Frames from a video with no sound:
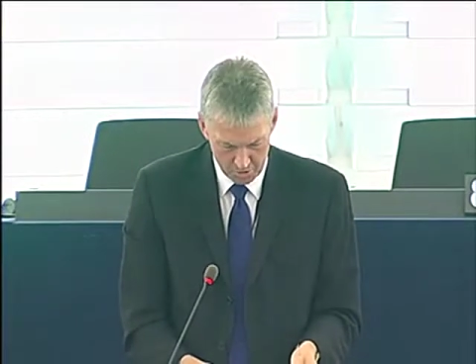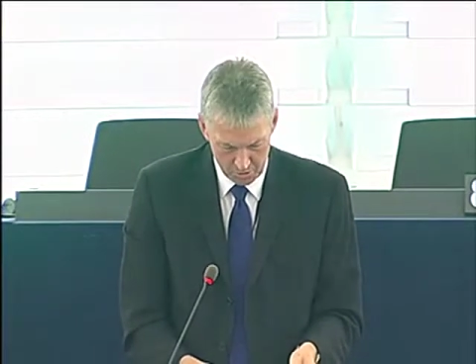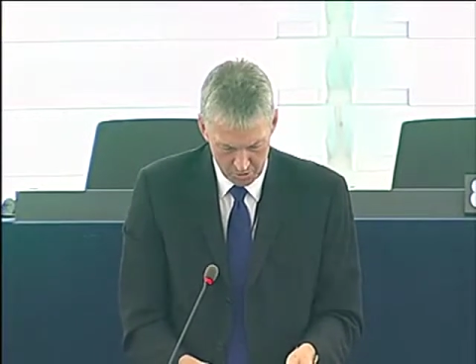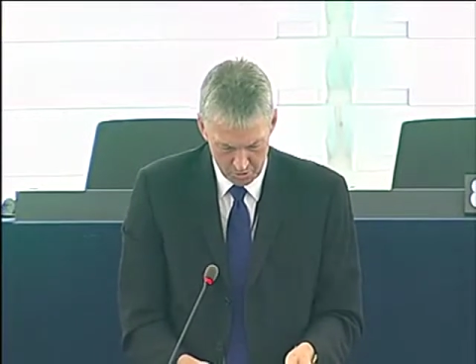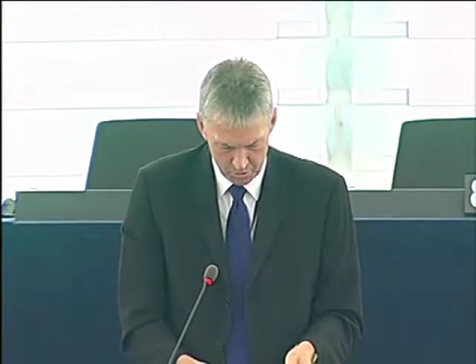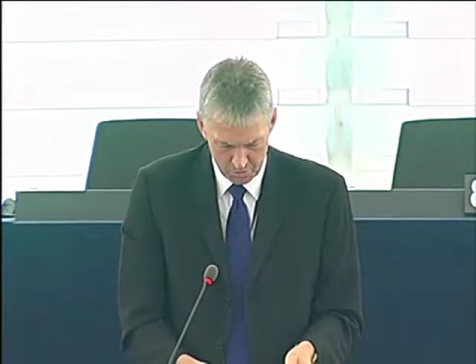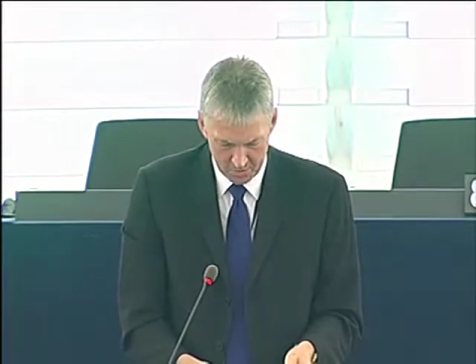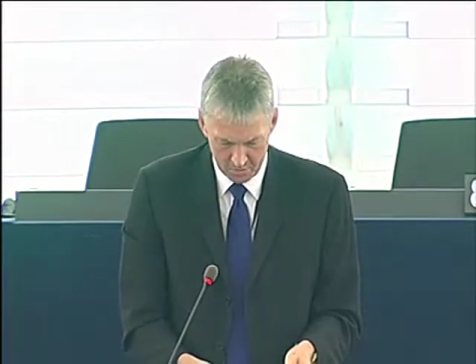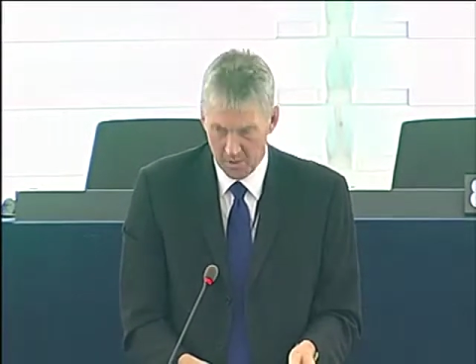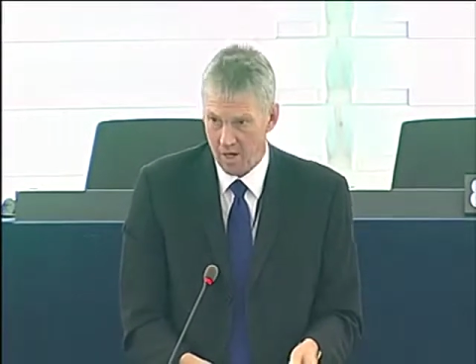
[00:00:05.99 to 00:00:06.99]
to
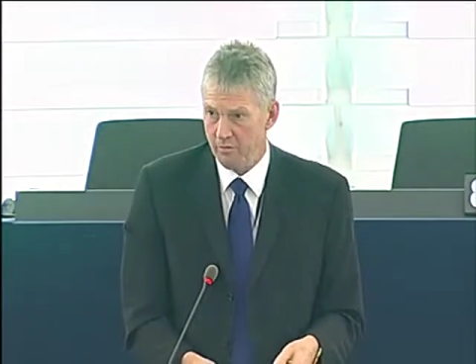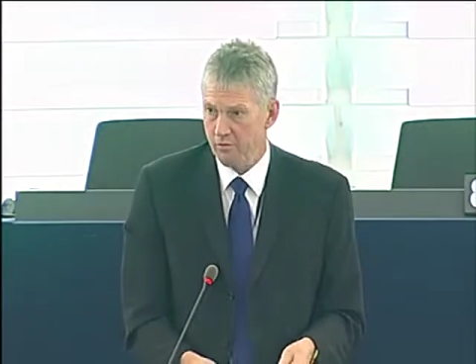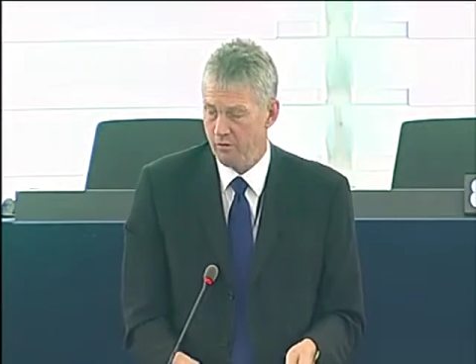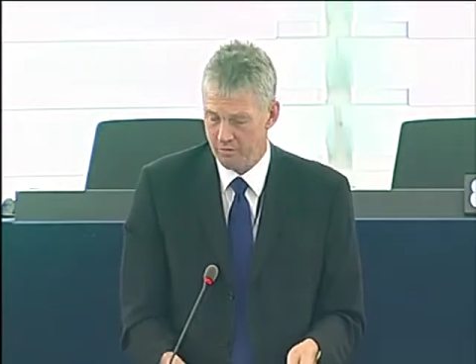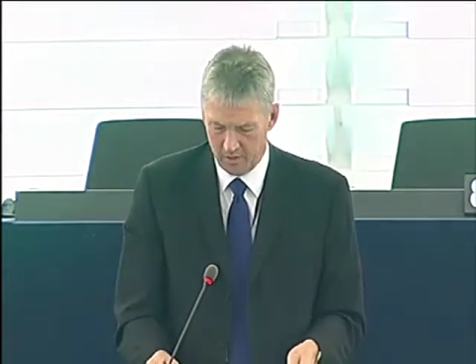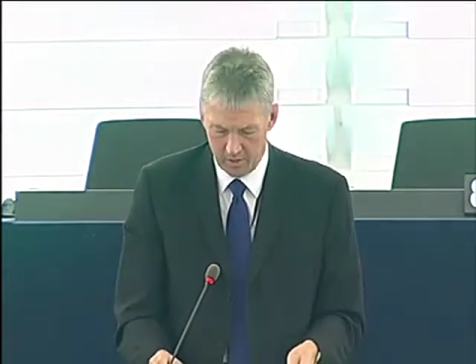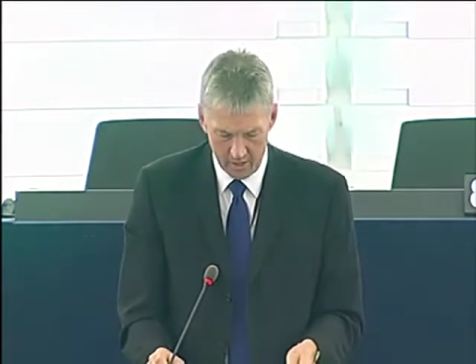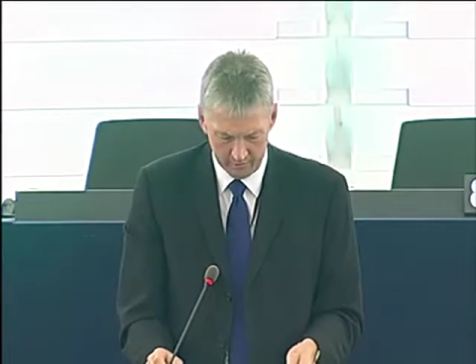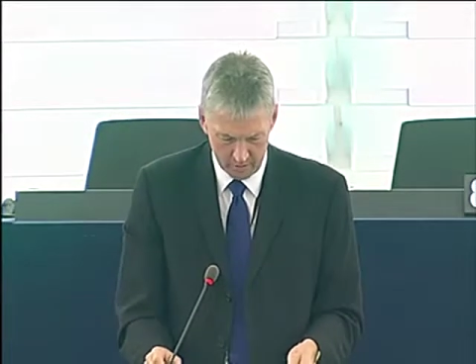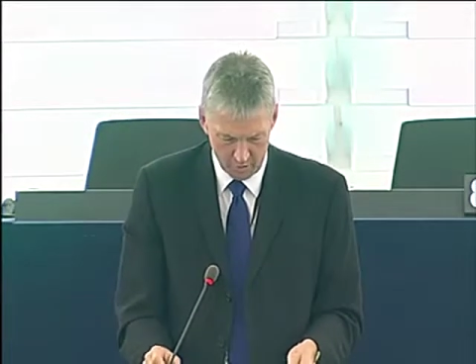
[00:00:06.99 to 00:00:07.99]
speak on behalf of the
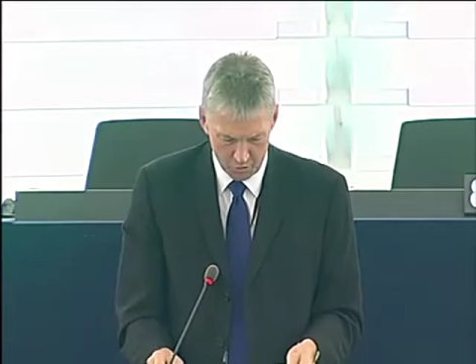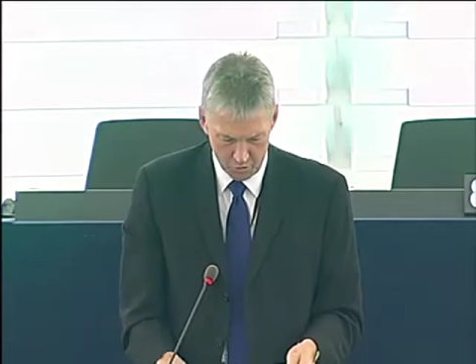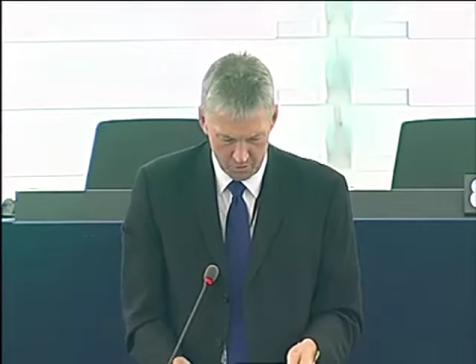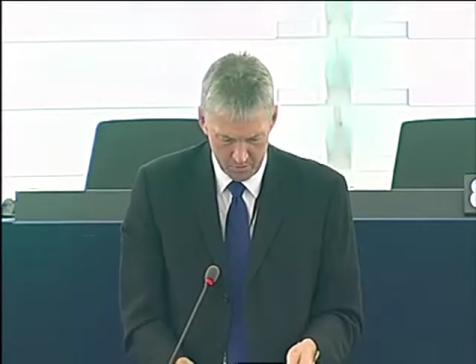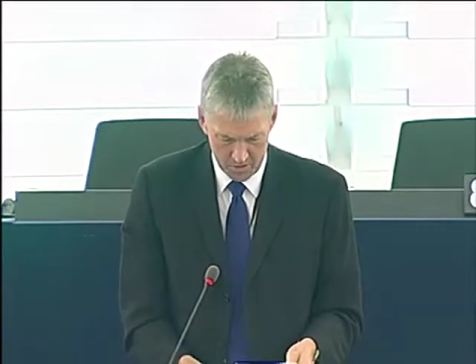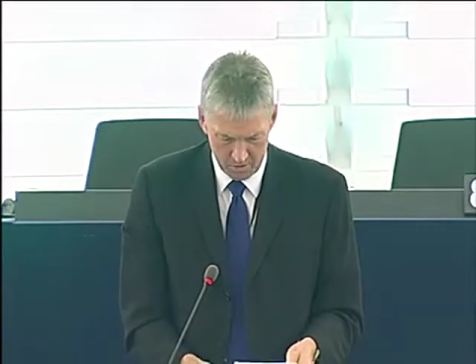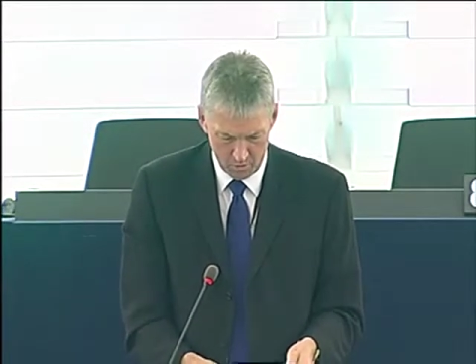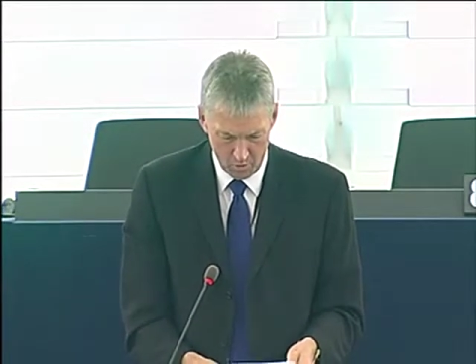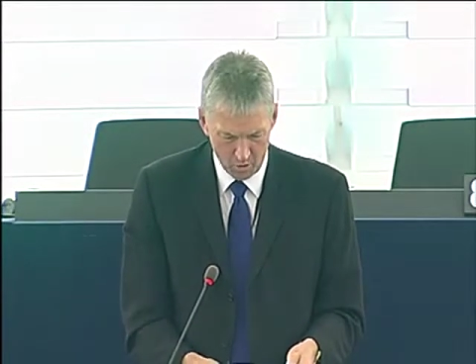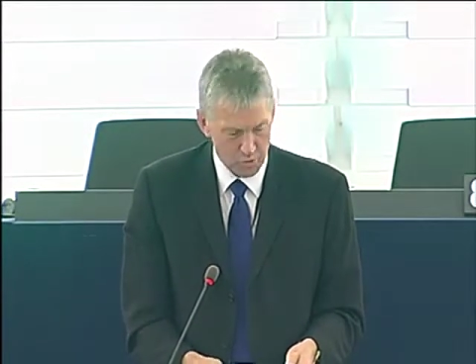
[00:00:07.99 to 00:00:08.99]
agricultural committee
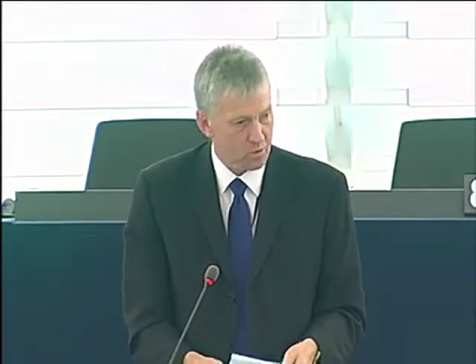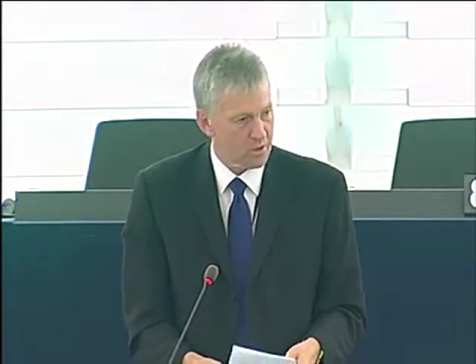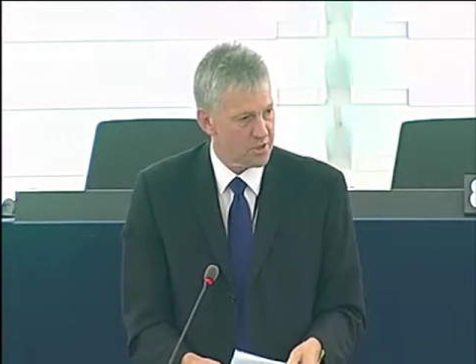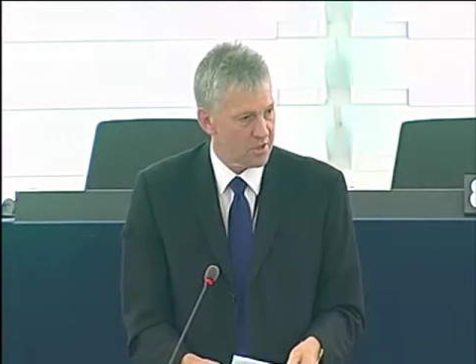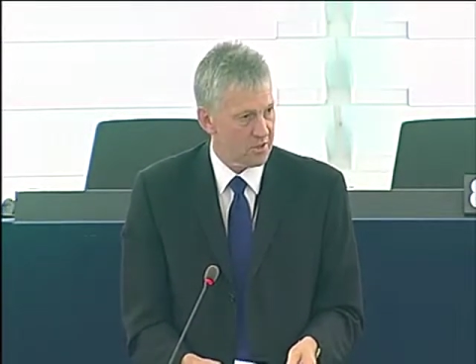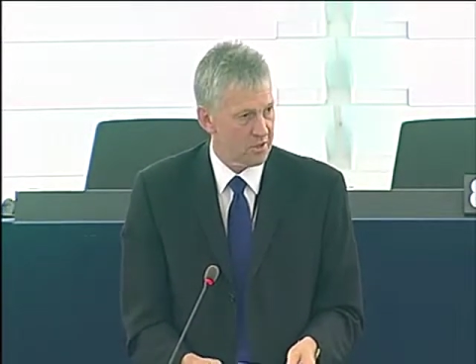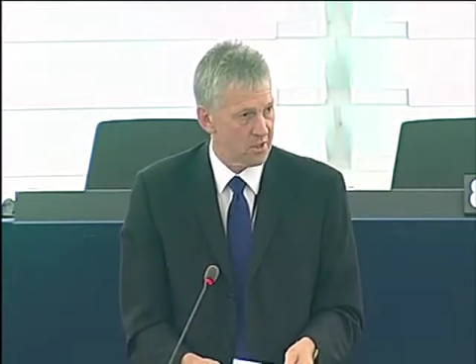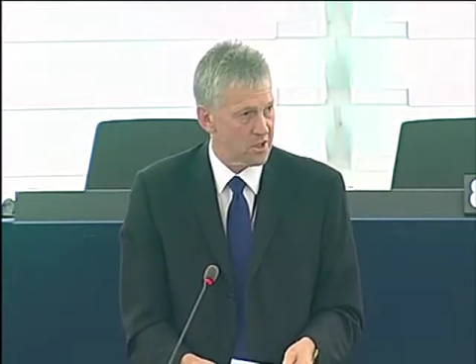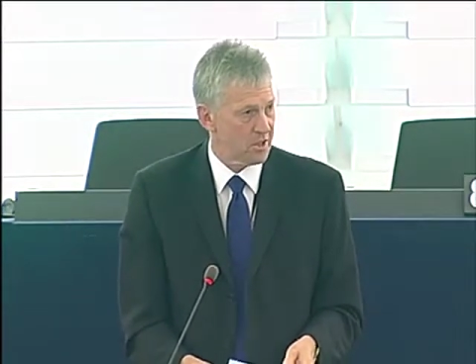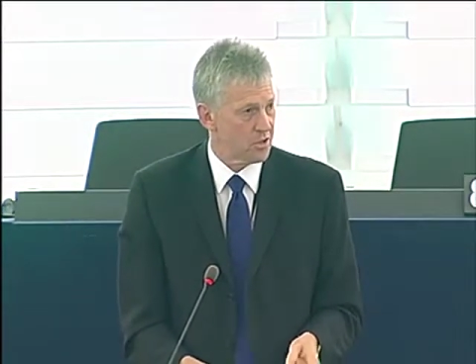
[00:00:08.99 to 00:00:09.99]
who also considered
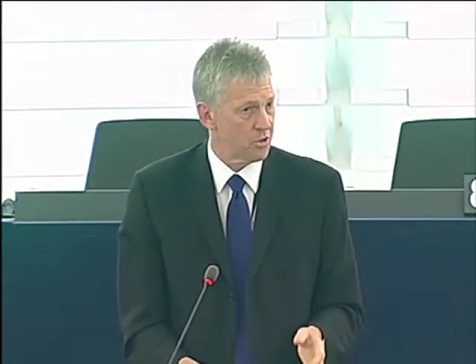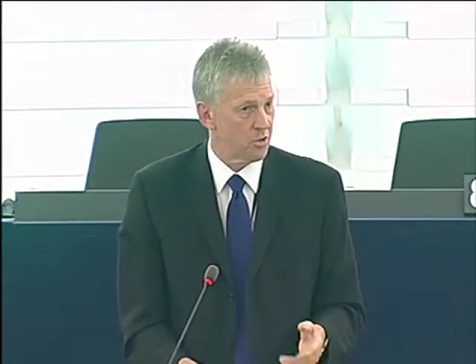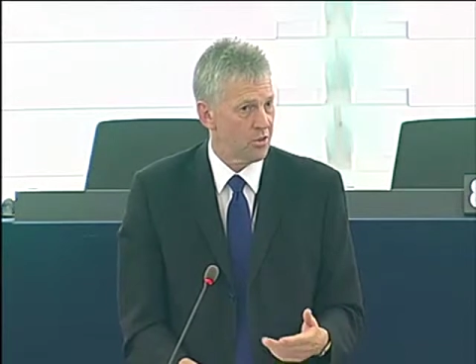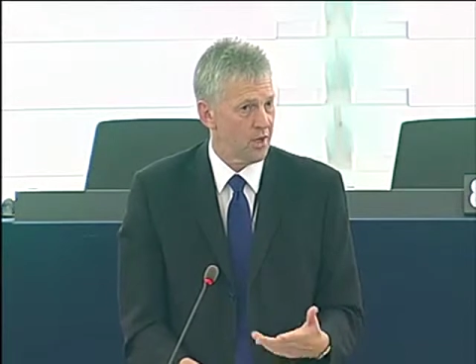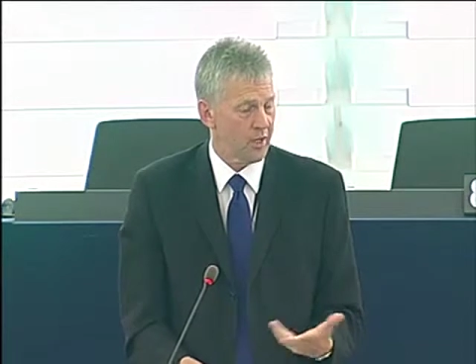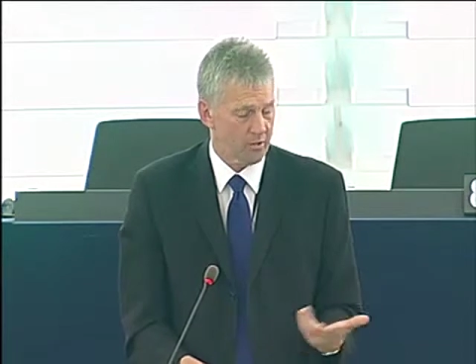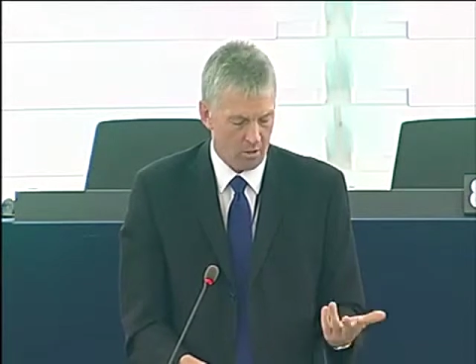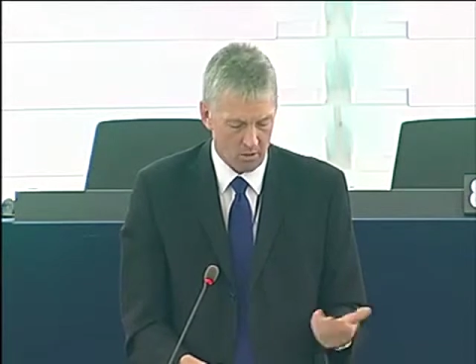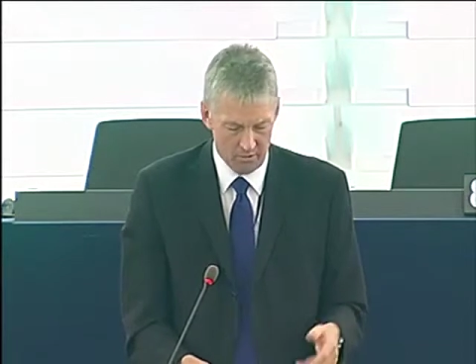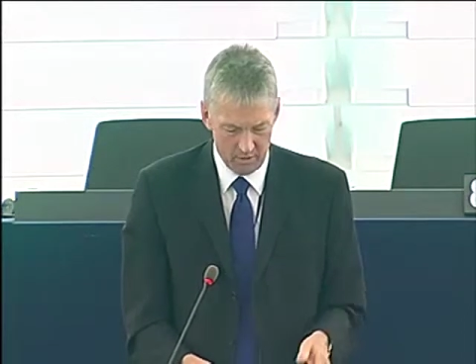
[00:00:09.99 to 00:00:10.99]
this and to thank
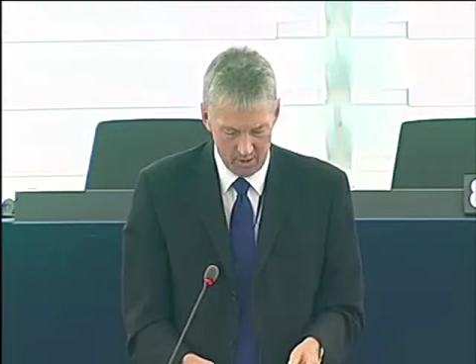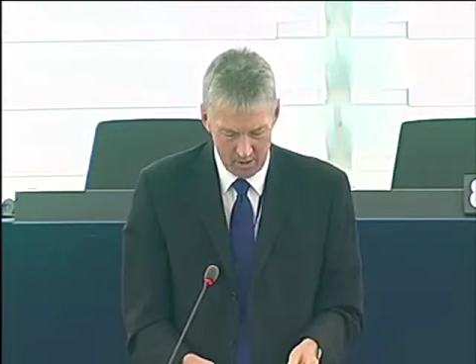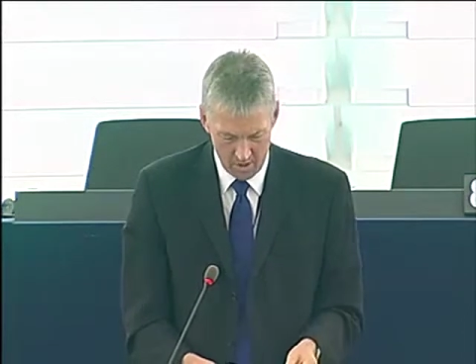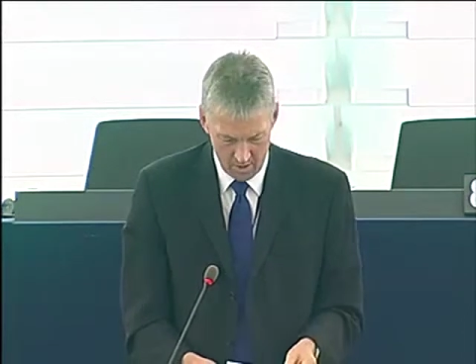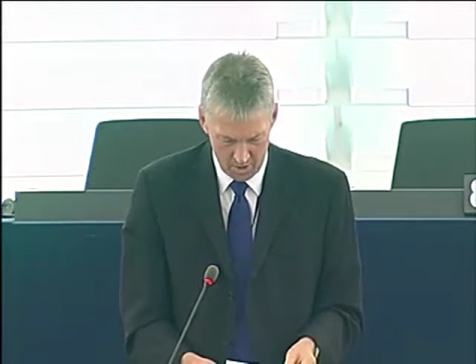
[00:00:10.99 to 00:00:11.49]
all the